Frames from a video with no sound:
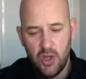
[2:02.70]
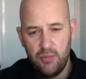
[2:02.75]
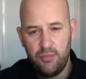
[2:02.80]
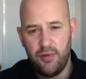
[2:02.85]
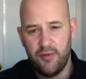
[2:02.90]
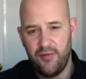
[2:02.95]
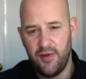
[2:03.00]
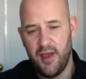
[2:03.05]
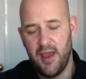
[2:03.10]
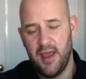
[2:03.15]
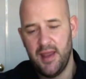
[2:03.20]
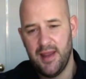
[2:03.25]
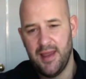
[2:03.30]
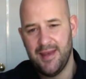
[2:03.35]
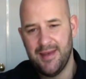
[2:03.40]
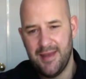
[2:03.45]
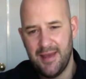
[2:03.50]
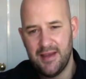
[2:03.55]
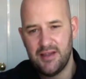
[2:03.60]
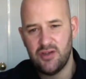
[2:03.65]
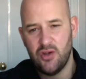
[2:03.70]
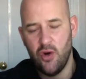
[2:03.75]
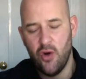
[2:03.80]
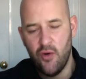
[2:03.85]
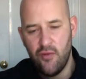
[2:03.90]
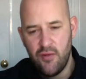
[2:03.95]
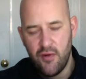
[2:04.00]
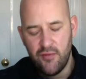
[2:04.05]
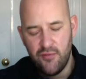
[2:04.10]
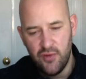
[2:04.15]
provide a nice
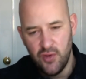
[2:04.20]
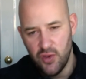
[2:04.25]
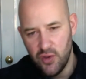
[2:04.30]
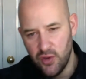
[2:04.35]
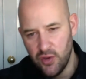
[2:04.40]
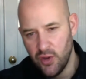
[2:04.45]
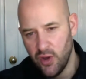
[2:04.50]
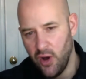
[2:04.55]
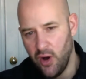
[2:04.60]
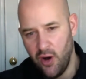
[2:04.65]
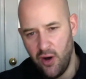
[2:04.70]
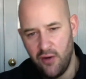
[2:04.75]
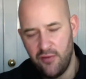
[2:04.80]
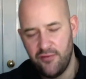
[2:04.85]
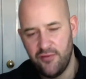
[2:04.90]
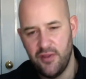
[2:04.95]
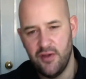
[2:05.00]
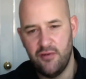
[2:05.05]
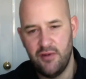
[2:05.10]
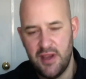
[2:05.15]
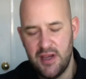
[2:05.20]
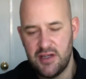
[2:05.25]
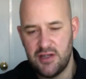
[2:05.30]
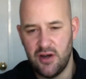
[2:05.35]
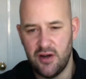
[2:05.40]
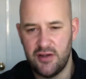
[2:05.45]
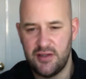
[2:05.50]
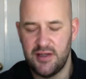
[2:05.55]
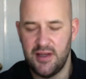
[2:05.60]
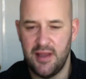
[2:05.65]
overview of the
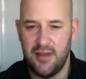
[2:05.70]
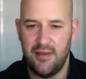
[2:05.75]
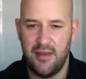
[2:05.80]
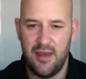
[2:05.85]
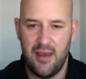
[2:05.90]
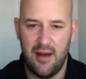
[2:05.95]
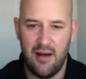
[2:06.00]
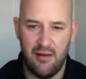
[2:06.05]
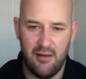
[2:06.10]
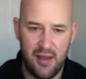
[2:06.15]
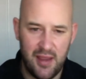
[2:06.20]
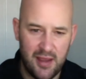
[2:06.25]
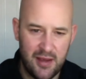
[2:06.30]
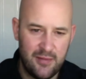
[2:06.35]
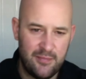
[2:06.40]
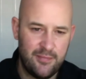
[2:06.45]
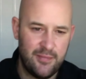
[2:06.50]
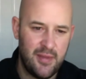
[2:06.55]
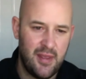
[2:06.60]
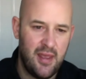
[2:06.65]
research in the area,